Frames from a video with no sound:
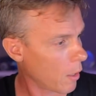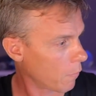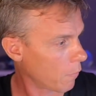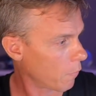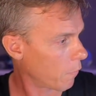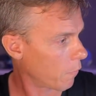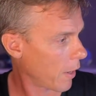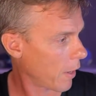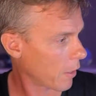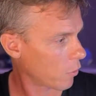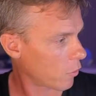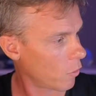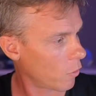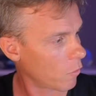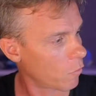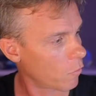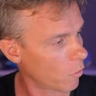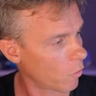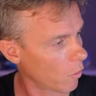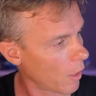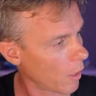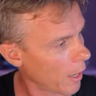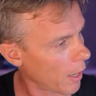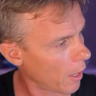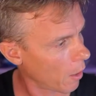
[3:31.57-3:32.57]
In fact, just
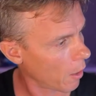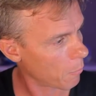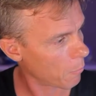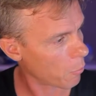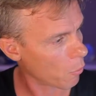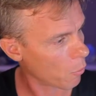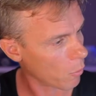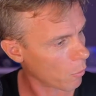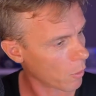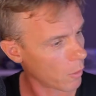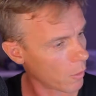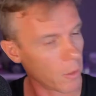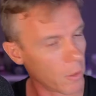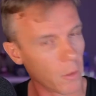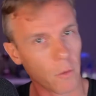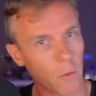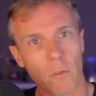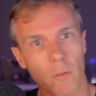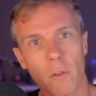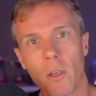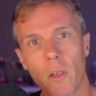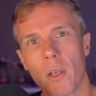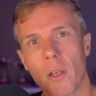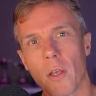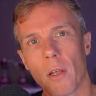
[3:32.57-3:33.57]
today I put one of
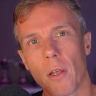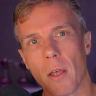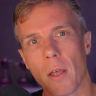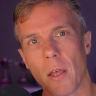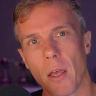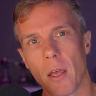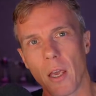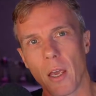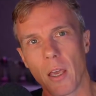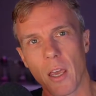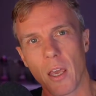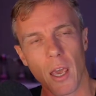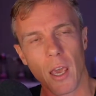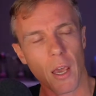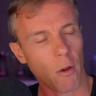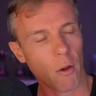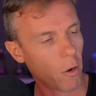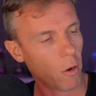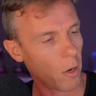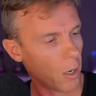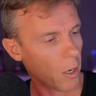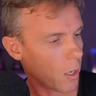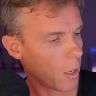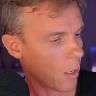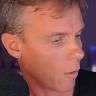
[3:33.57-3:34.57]
these
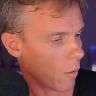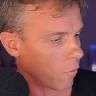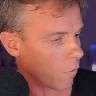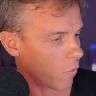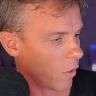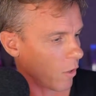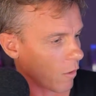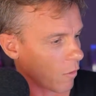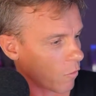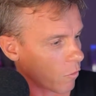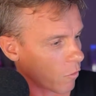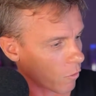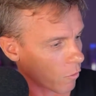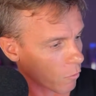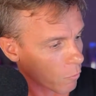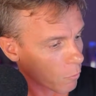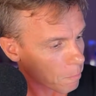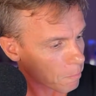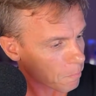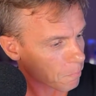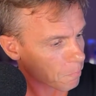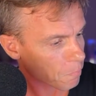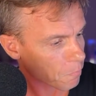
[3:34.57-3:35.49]
Akera sensors